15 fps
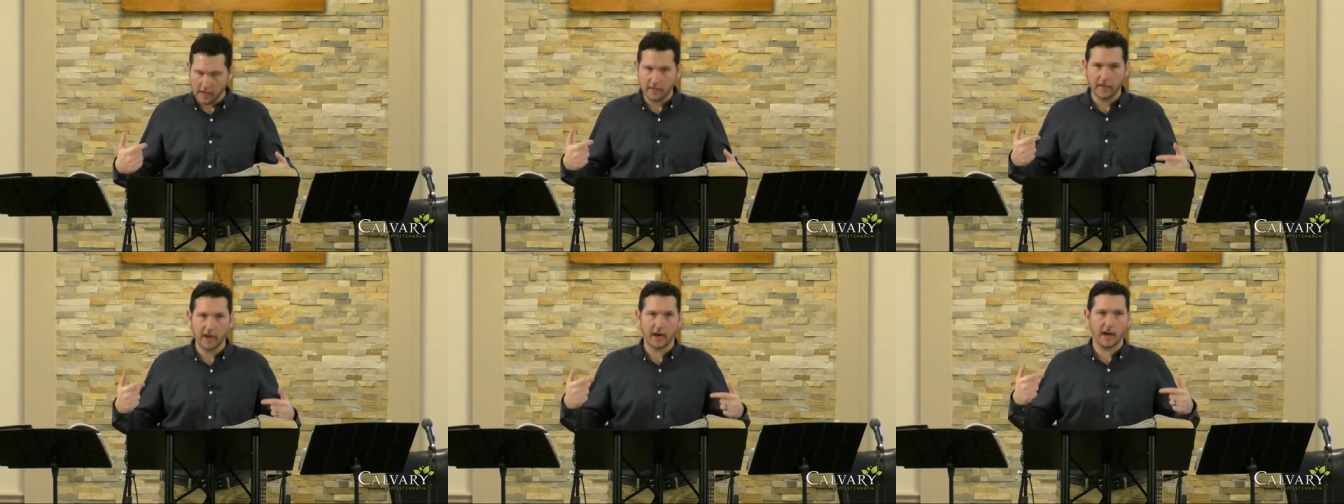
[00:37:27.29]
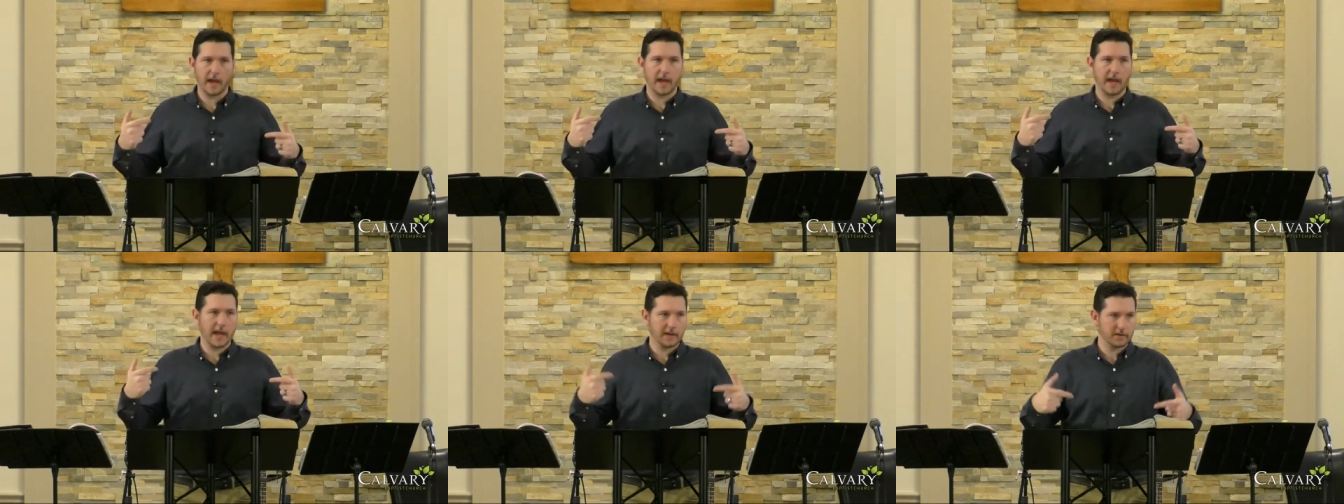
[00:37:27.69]
their
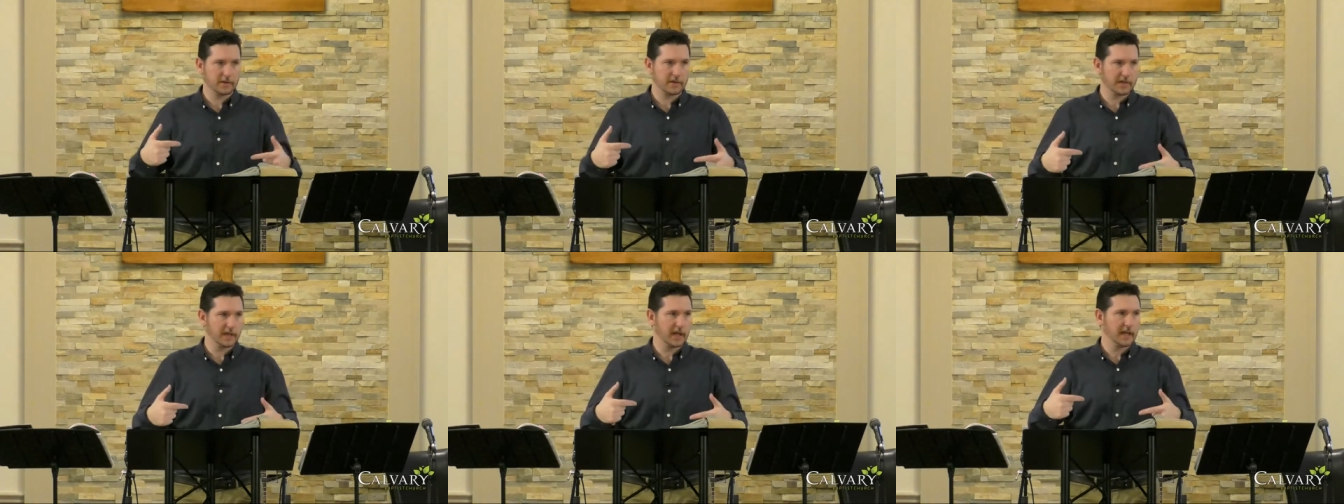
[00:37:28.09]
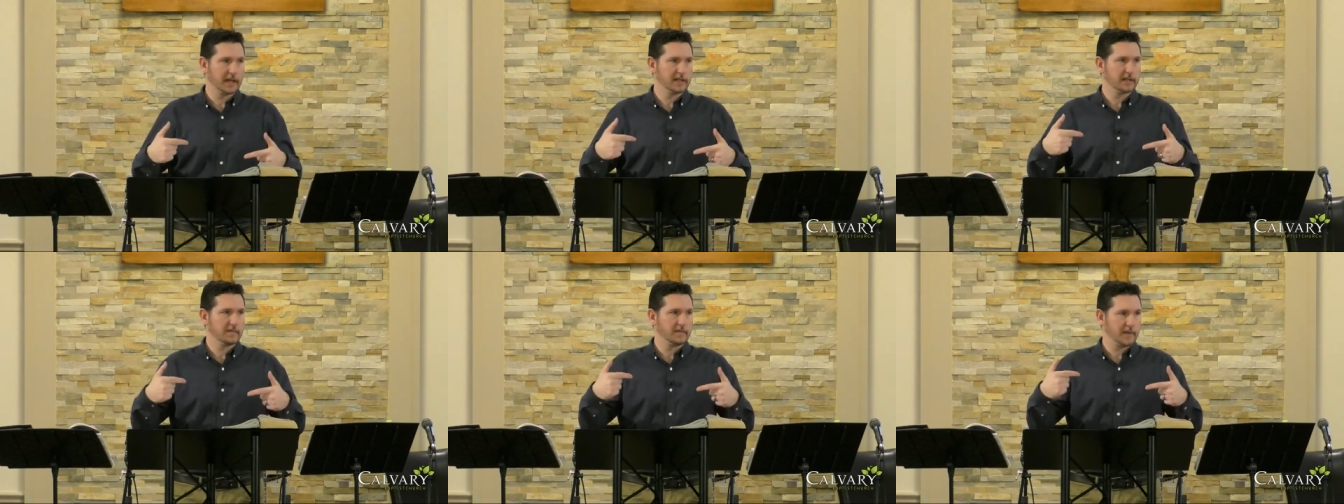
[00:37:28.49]

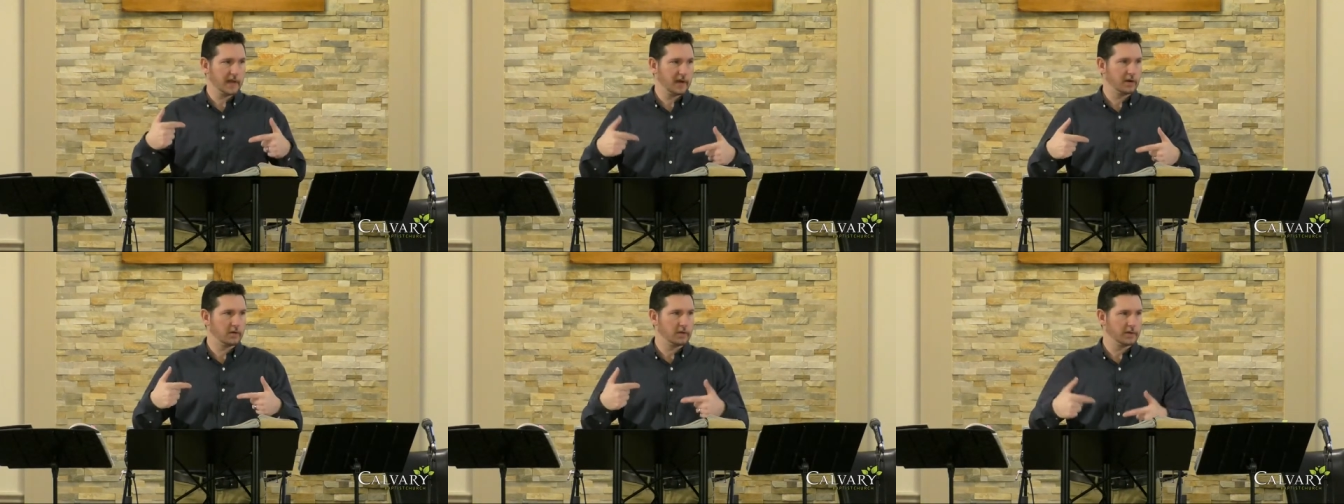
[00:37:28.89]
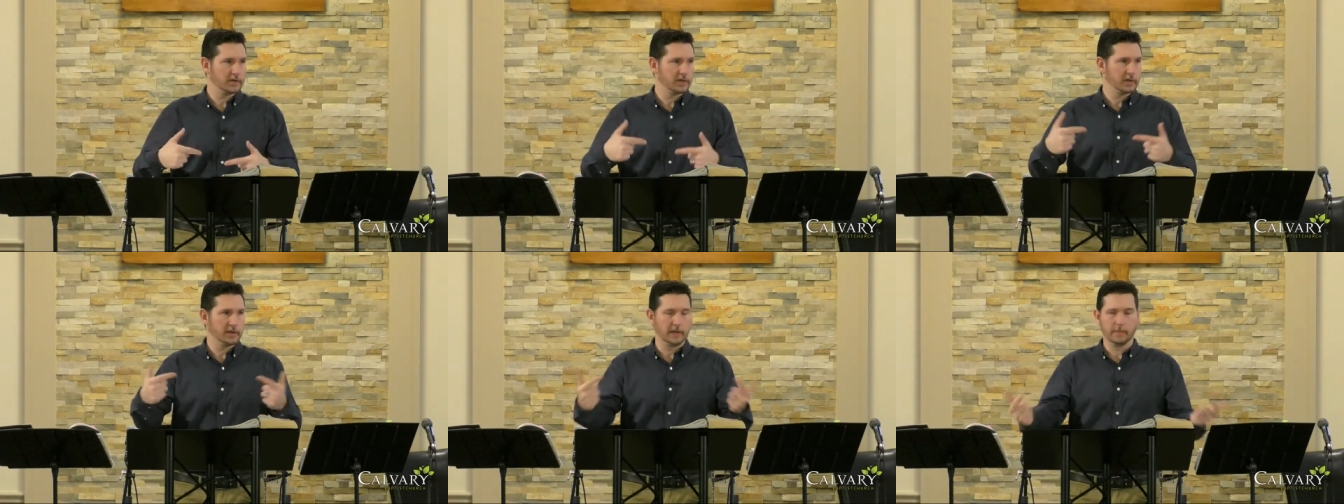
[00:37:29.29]
exercise of their
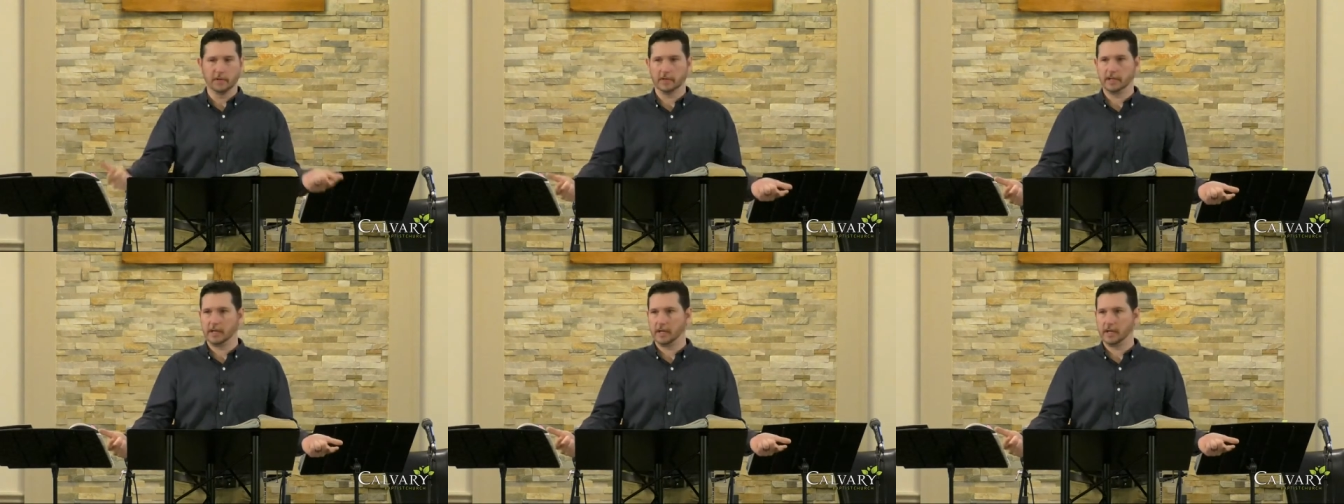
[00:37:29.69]
Christian liberty.